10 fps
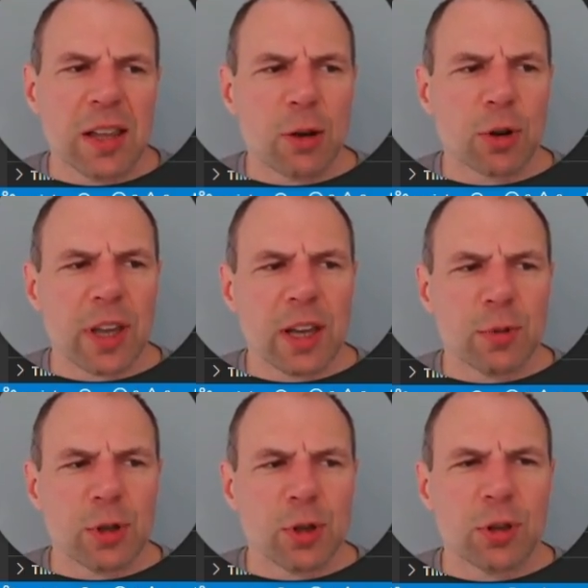In our
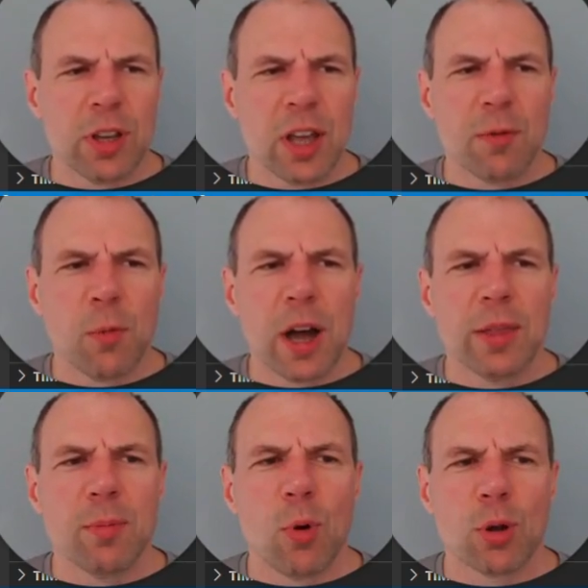case, we only have
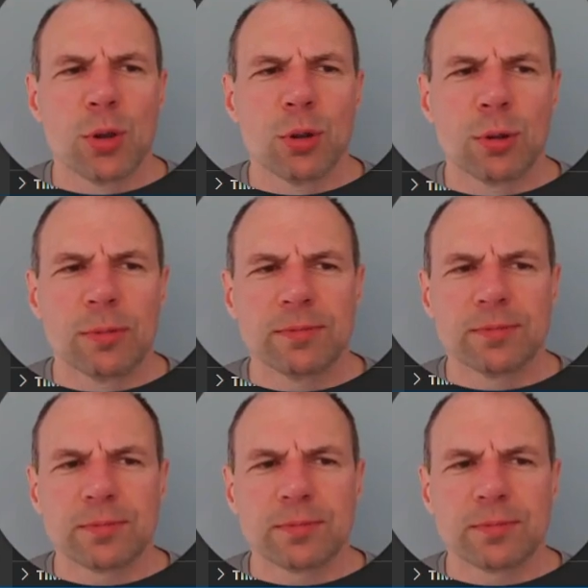one module